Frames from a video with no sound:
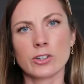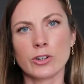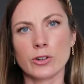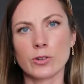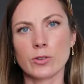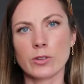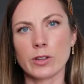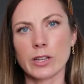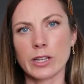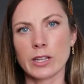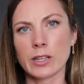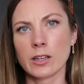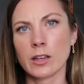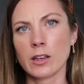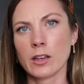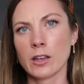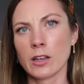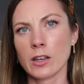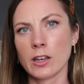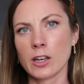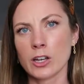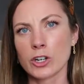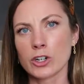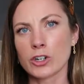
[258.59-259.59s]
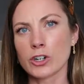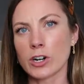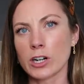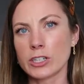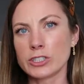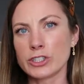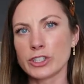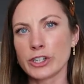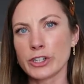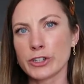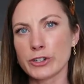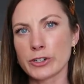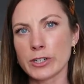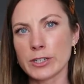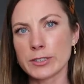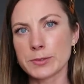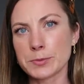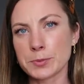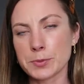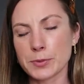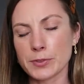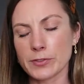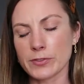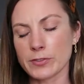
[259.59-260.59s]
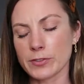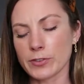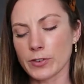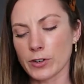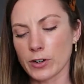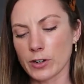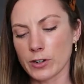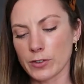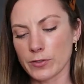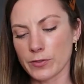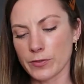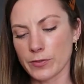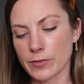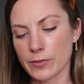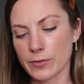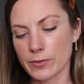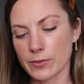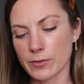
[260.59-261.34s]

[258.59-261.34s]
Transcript: Googling crunchy crisp for,